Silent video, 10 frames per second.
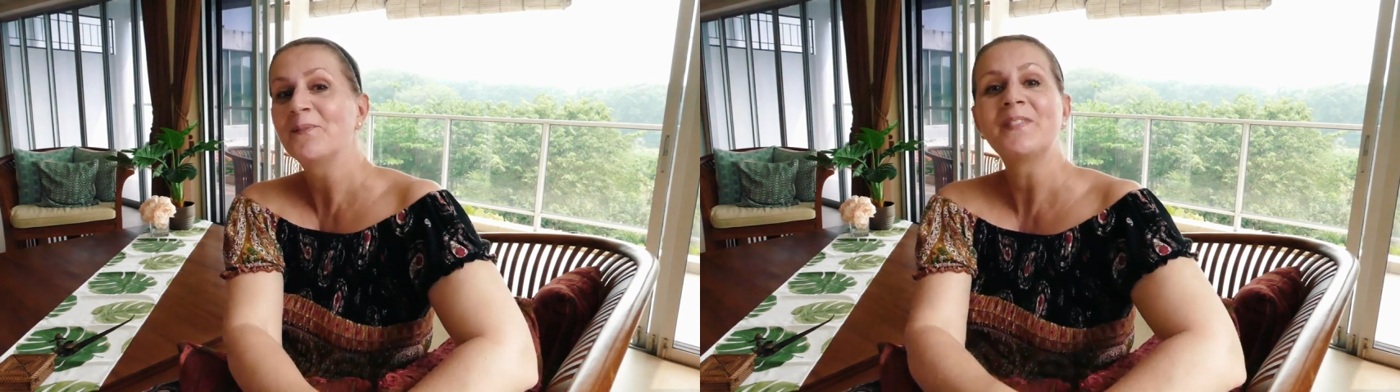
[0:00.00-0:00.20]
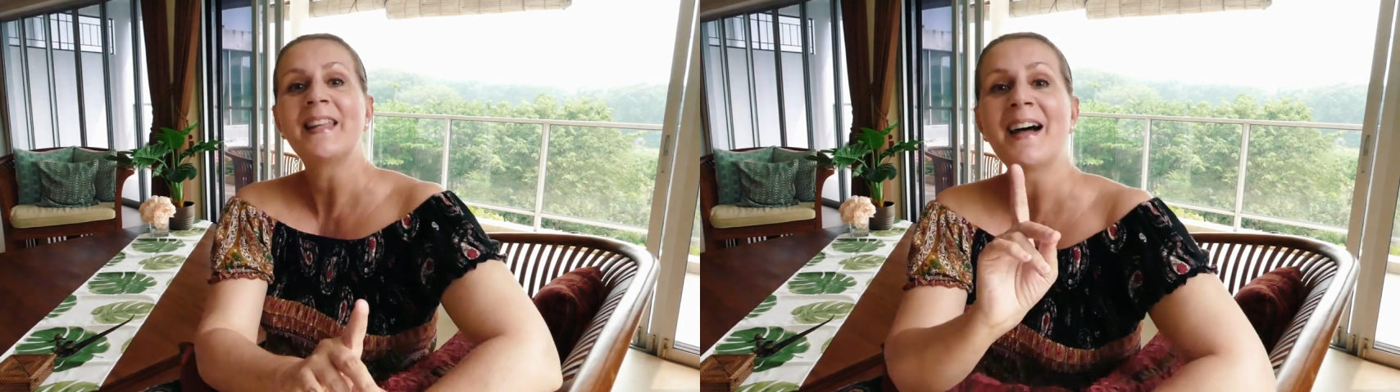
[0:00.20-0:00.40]

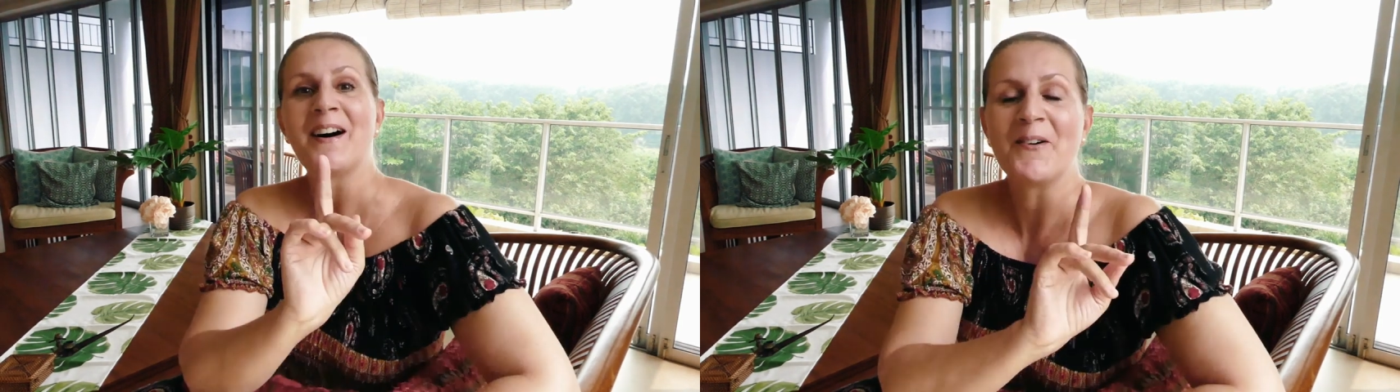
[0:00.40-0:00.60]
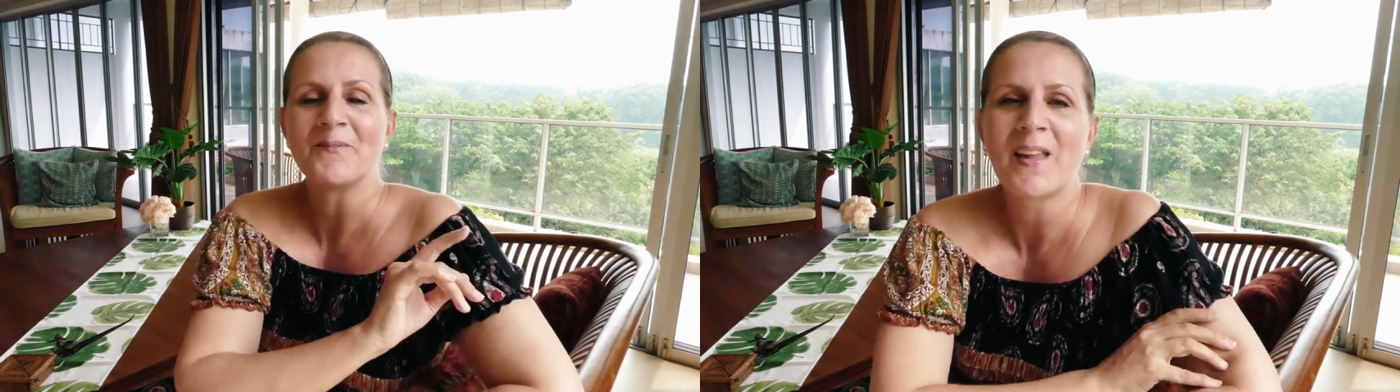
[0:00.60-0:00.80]

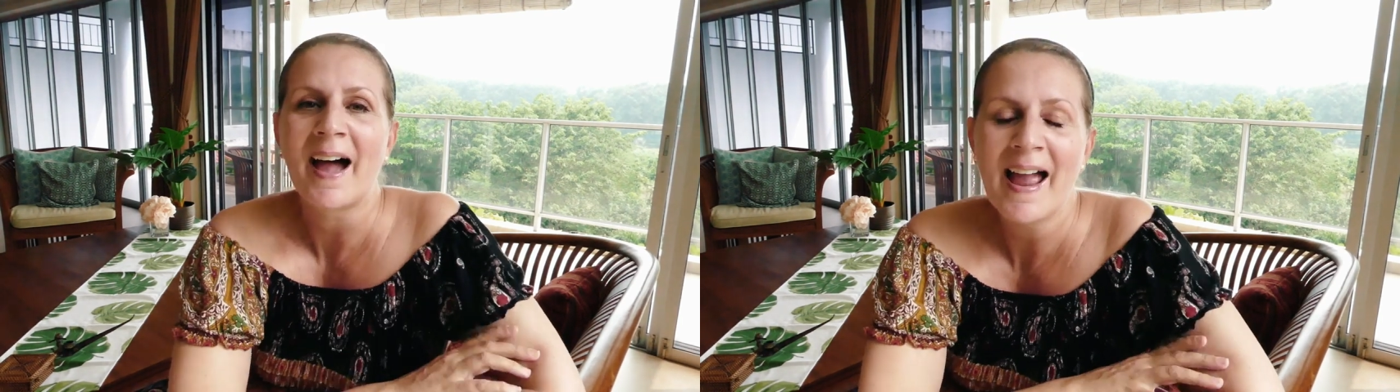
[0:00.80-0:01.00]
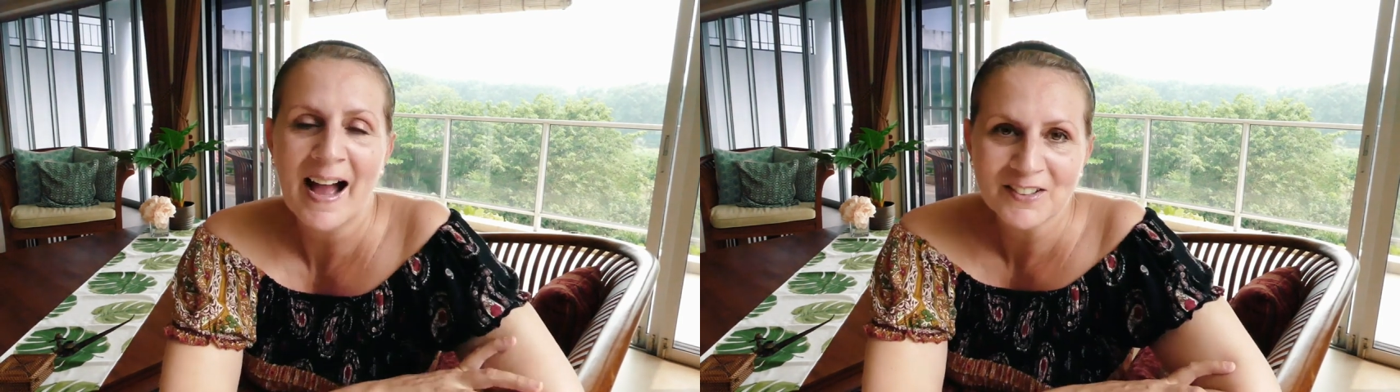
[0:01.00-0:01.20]
Now,
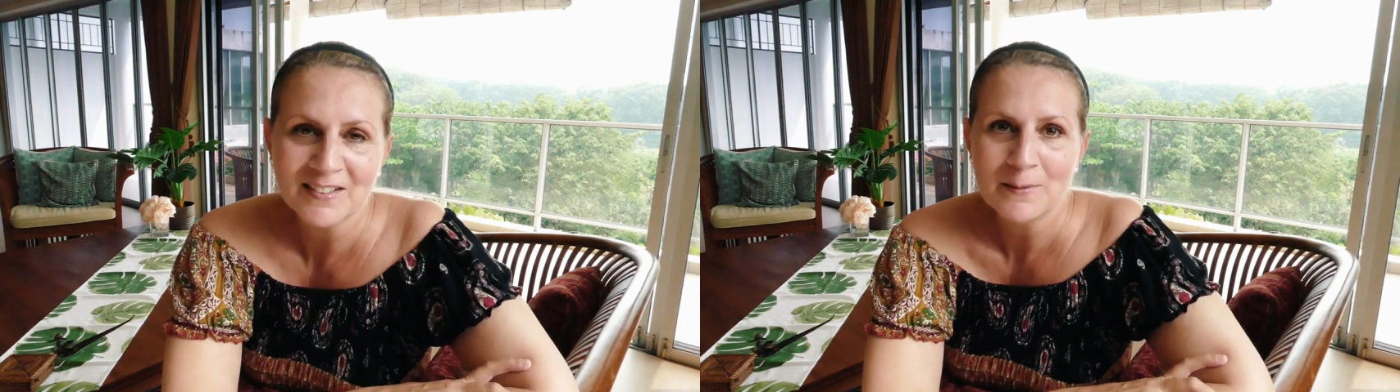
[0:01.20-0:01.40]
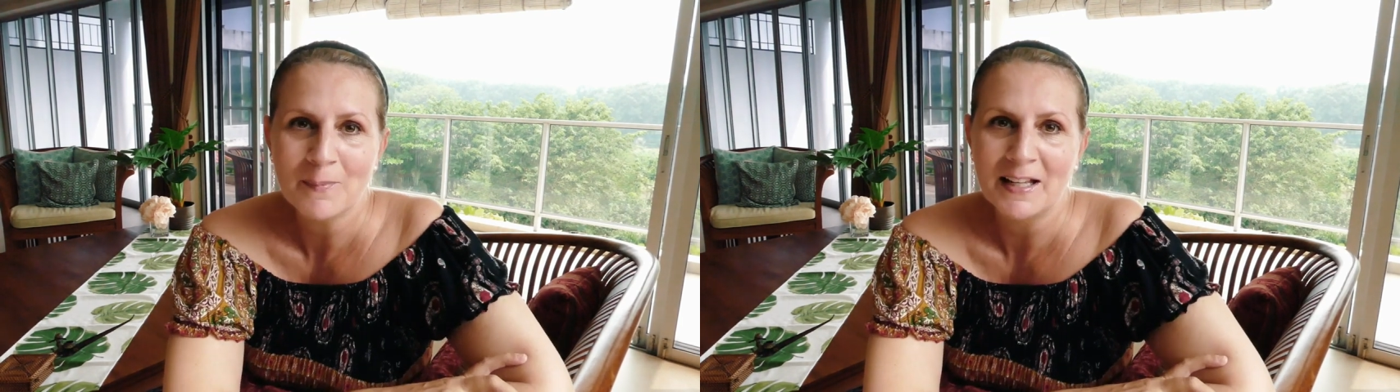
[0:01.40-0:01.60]
I
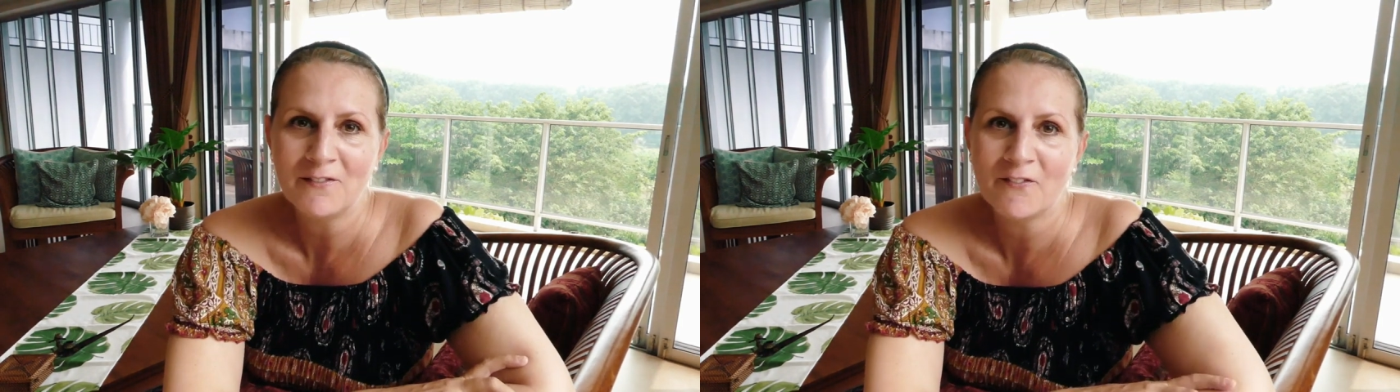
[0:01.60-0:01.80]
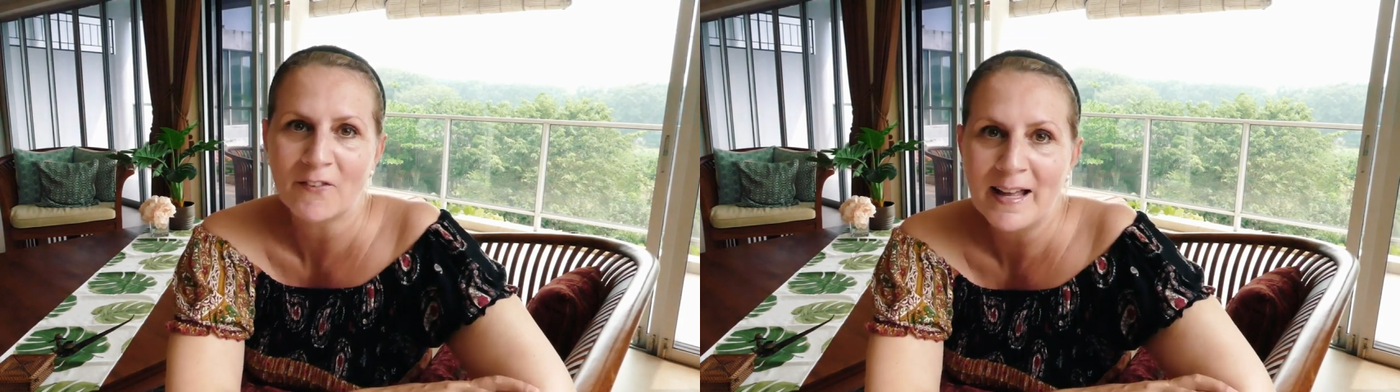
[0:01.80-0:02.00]
actually made
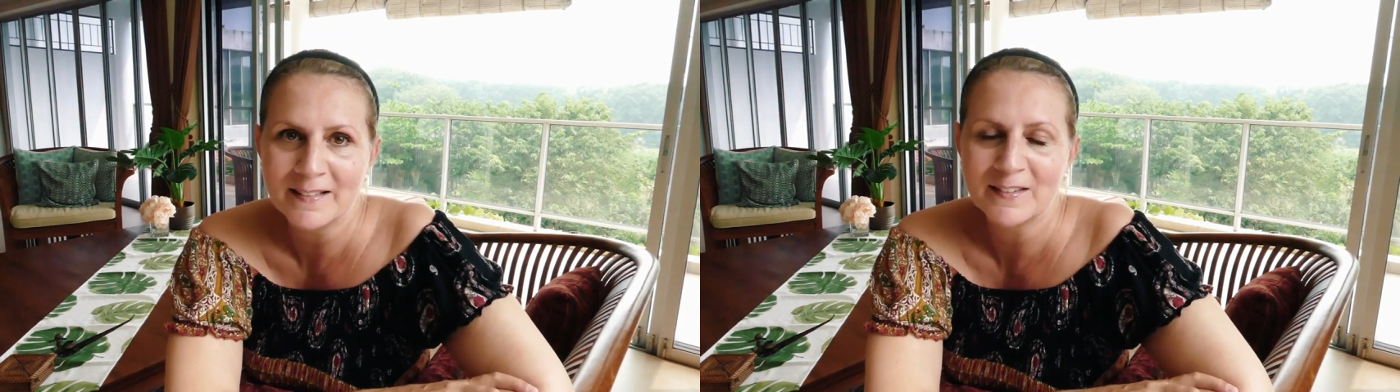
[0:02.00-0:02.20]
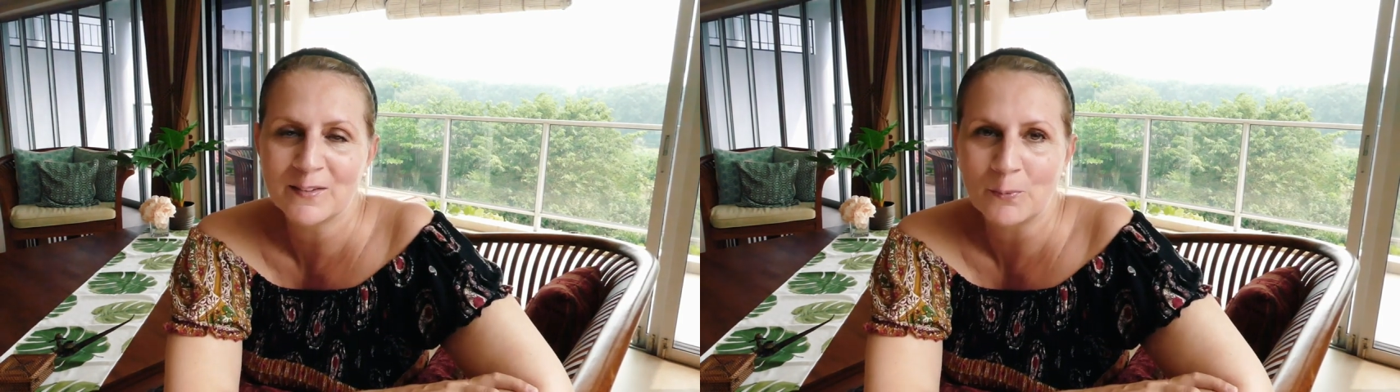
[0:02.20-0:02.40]

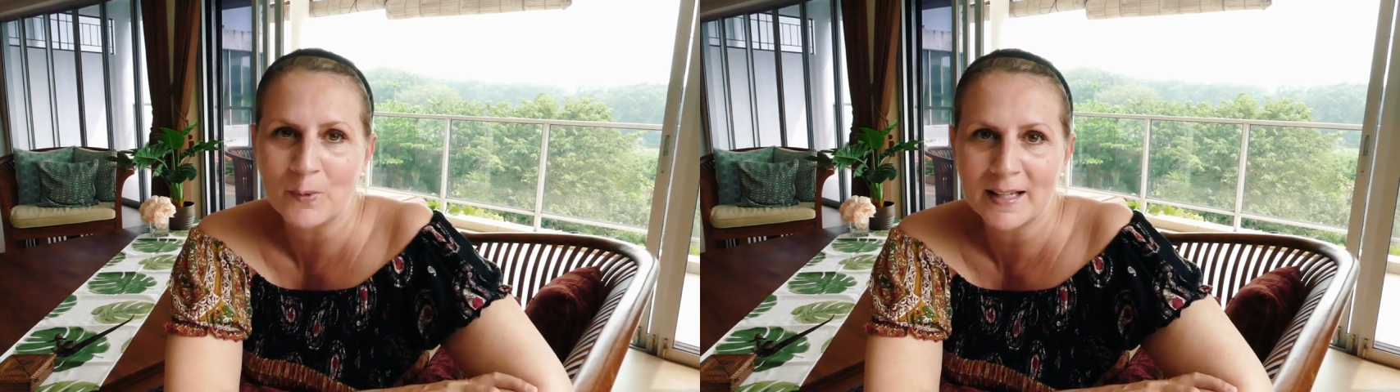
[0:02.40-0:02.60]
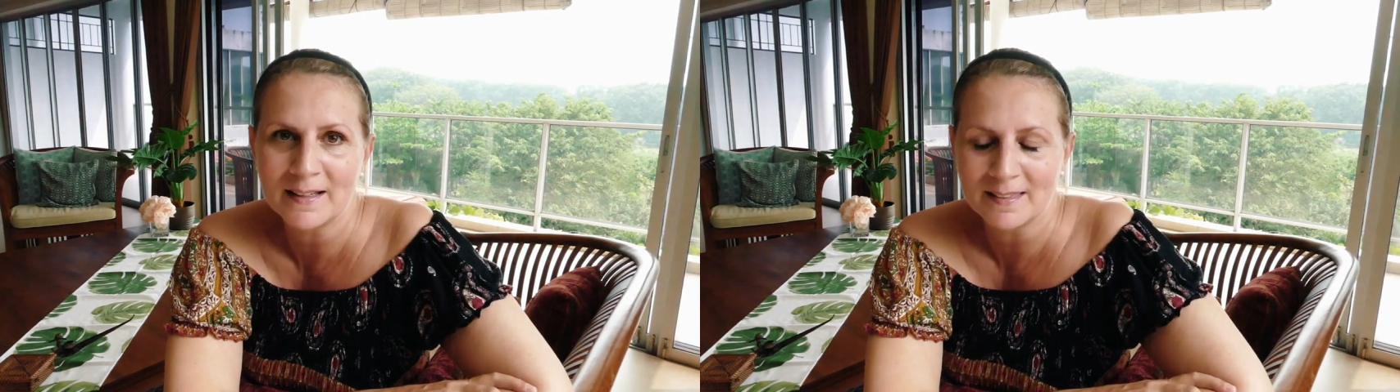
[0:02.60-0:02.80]
friends
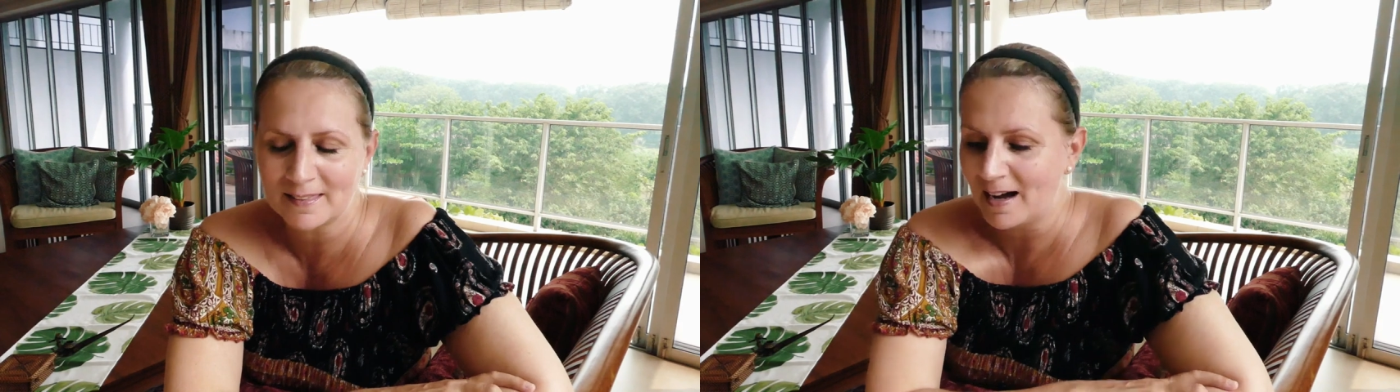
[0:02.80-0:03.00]
with